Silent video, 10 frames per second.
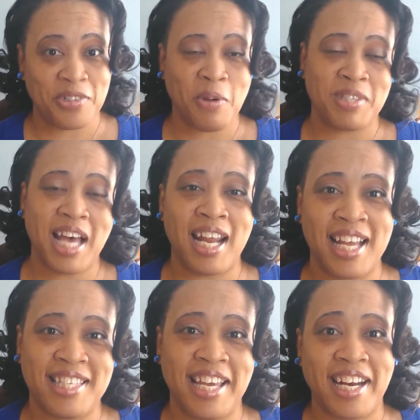So it's kind of
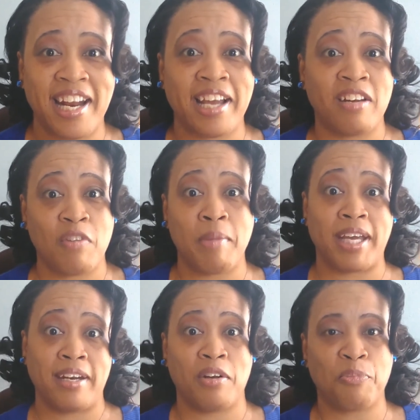like taking a negative and
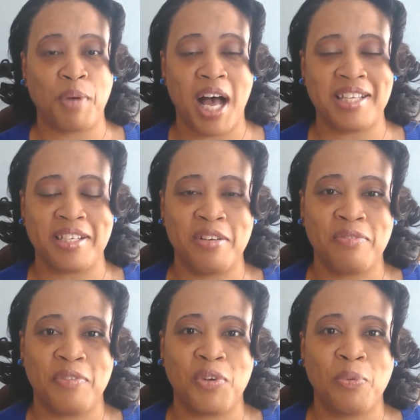making it into a positive,
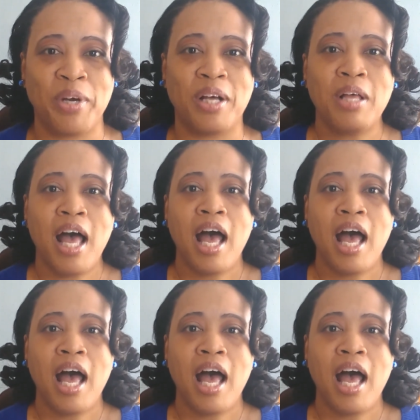if you will.